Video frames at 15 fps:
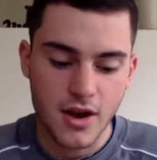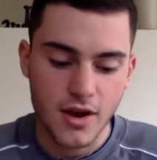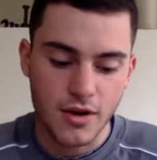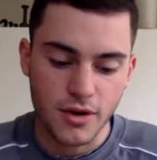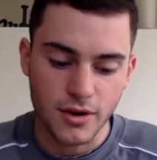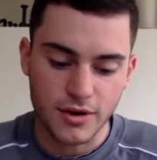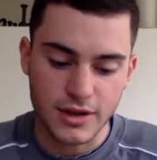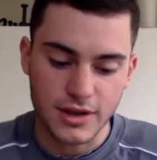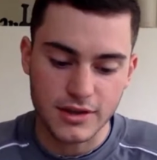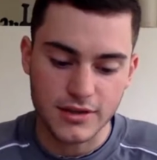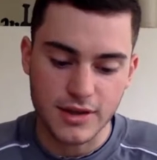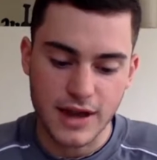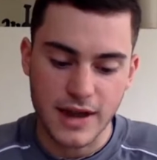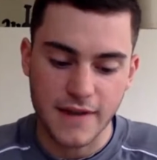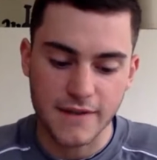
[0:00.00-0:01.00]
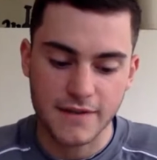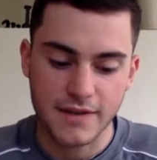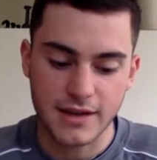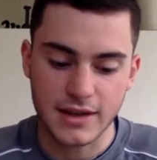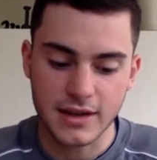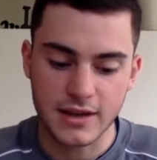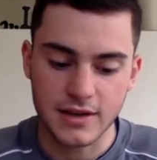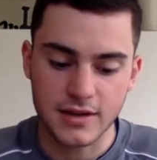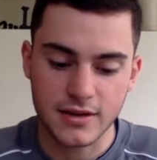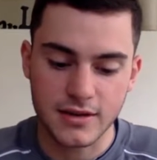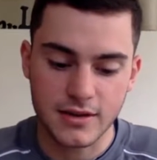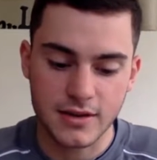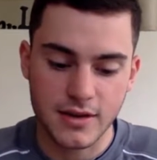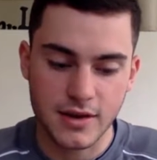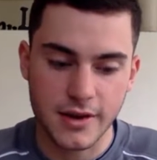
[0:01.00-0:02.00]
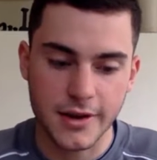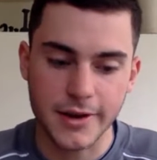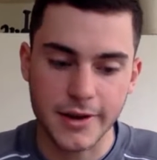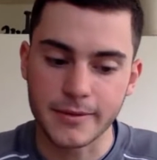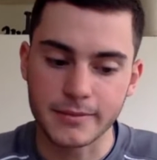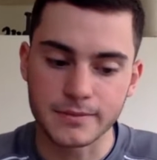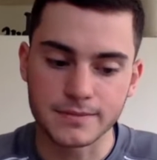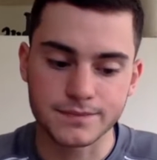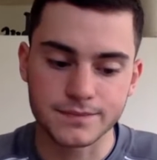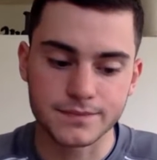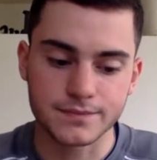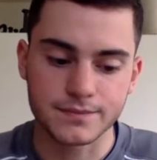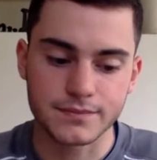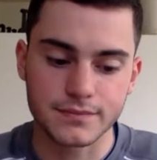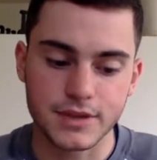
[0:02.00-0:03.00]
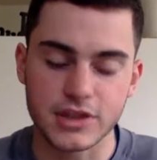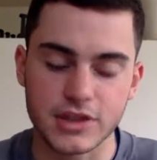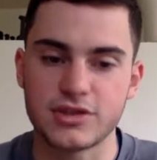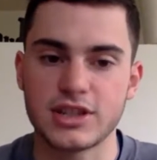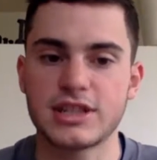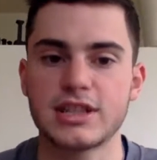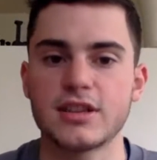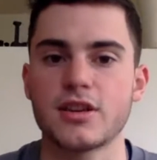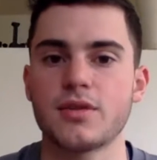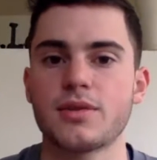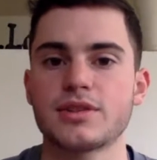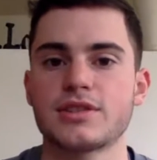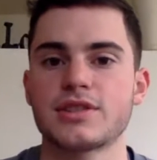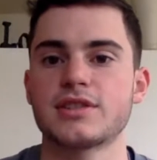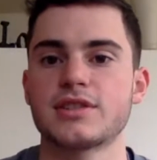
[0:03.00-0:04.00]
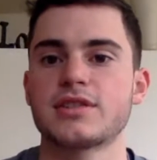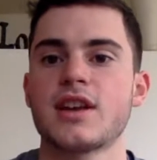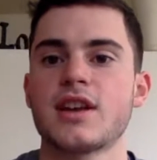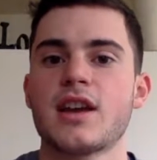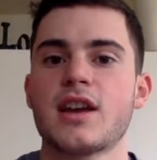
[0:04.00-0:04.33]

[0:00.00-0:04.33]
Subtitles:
or then you have the GTO, which is